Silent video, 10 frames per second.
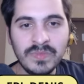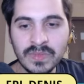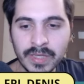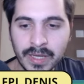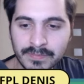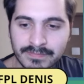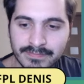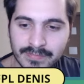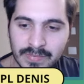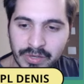Yeah.
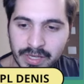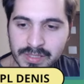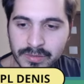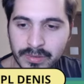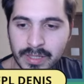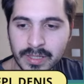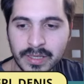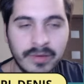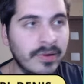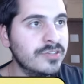Okay, so
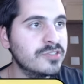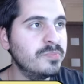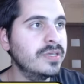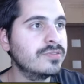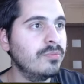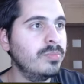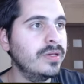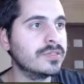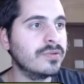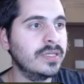here I just pick some
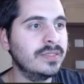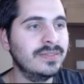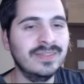players, right?